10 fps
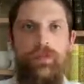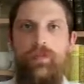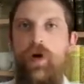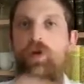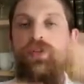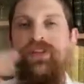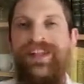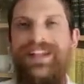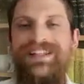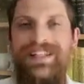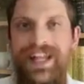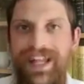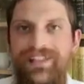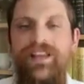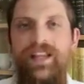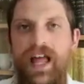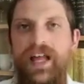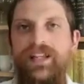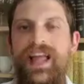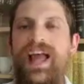both in his
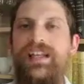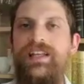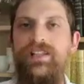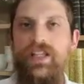intellect and